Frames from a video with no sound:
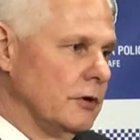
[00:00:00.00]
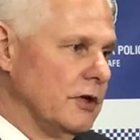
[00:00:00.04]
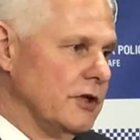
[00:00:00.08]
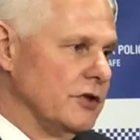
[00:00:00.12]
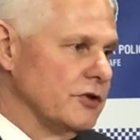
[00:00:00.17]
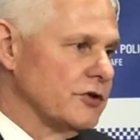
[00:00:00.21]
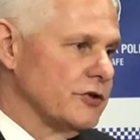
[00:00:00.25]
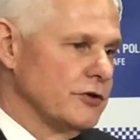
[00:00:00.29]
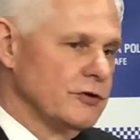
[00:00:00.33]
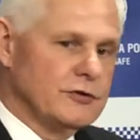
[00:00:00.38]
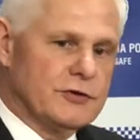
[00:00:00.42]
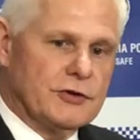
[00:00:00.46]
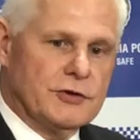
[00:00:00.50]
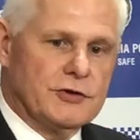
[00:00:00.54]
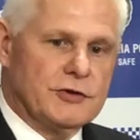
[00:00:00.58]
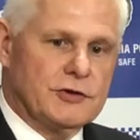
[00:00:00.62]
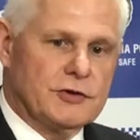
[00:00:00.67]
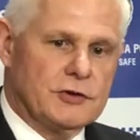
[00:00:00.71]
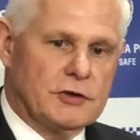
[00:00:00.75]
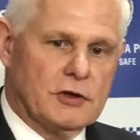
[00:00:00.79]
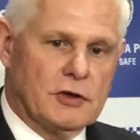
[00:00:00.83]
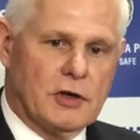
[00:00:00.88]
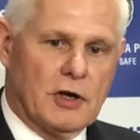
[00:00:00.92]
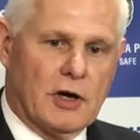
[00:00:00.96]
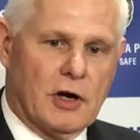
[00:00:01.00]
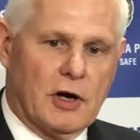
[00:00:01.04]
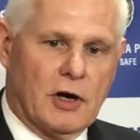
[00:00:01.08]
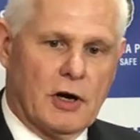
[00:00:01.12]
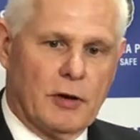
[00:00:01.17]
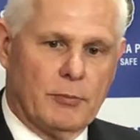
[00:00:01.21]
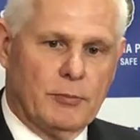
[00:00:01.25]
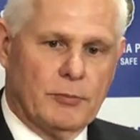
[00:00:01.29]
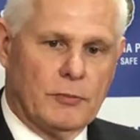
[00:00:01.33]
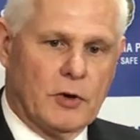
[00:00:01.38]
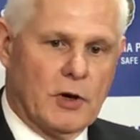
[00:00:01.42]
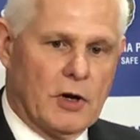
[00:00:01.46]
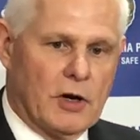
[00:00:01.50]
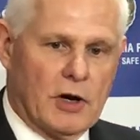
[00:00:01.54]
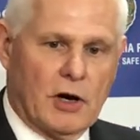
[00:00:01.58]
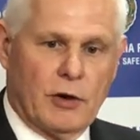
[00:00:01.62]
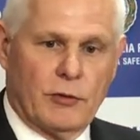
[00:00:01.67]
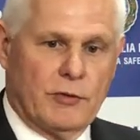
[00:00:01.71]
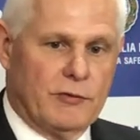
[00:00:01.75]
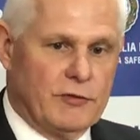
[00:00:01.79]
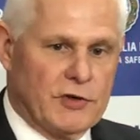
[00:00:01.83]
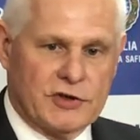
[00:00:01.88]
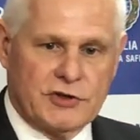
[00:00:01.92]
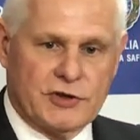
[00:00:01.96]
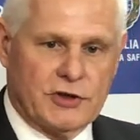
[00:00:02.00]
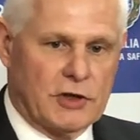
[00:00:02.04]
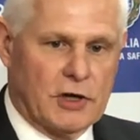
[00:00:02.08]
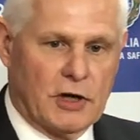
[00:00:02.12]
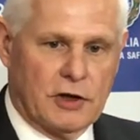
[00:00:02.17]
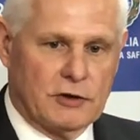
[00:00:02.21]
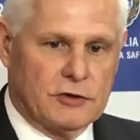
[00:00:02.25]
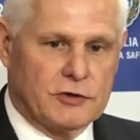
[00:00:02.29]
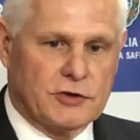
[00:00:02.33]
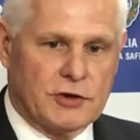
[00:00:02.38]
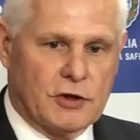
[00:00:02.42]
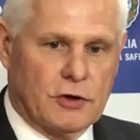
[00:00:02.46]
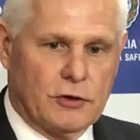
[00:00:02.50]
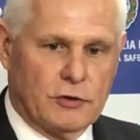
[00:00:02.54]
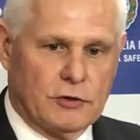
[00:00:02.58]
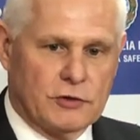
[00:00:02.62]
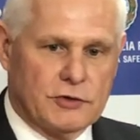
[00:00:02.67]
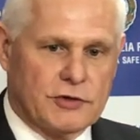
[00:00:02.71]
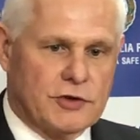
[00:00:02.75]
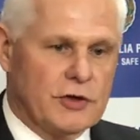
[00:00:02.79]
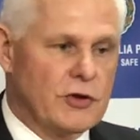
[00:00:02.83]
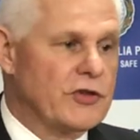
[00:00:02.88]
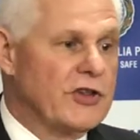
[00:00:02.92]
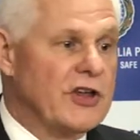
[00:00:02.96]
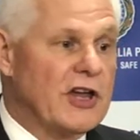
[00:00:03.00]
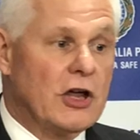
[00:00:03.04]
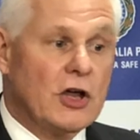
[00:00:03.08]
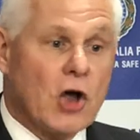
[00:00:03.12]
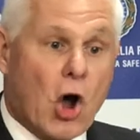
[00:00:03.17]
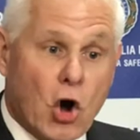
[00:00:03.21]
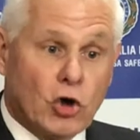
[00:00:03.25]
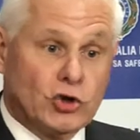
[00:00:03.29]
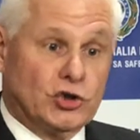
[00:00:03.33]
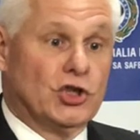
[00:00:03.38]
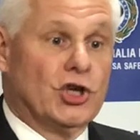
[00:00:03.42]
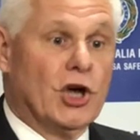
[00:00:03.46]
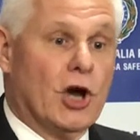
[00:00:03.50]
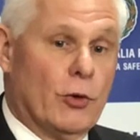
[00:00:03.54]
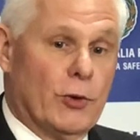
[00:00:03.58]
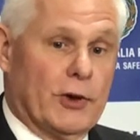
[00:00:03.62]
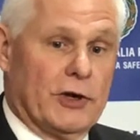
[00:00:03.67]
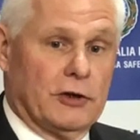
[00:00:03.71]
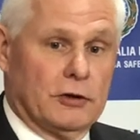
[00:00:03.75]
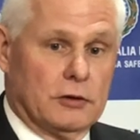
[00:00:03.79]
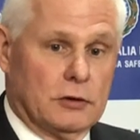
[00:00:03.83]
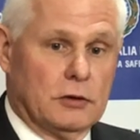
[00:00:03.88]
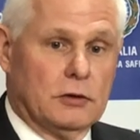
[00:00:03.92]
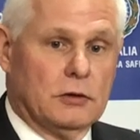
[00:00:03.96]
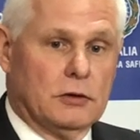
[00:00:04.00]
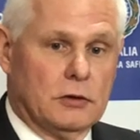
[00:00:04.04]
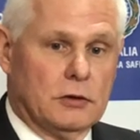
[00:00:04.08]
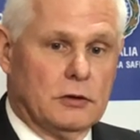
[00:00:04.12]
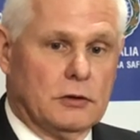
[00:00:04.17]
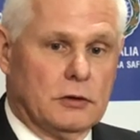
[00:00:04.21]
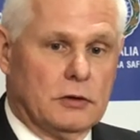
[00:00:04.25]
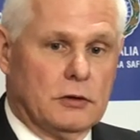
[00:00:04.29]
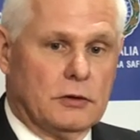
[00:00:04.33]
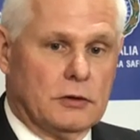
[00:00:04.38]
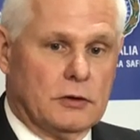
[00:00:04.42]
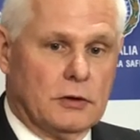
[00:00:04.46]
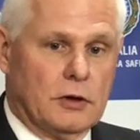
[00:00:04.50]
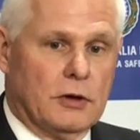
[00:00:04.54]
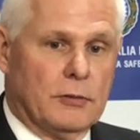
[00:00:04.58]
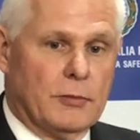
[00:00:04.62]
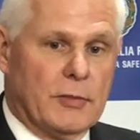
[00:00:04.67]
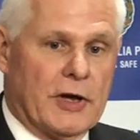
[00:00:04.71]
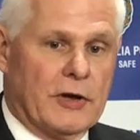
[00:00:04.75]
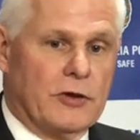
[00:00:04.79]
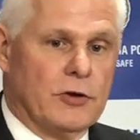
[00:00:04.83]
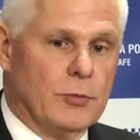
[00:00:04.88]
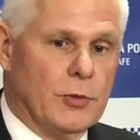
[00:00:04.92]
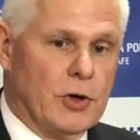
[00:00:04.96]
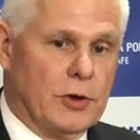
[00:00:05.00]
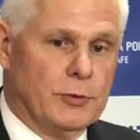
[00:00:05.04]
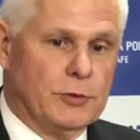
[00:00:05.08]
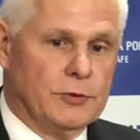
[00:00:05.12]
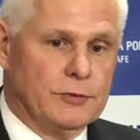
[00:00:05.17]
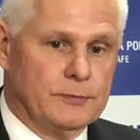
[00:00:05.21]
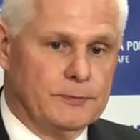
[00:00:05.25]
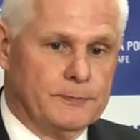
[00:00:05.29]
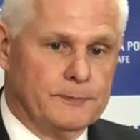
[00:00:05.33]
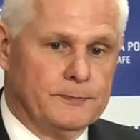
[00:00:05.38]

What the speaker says: instances are investigated. So they're ongoing at the moment.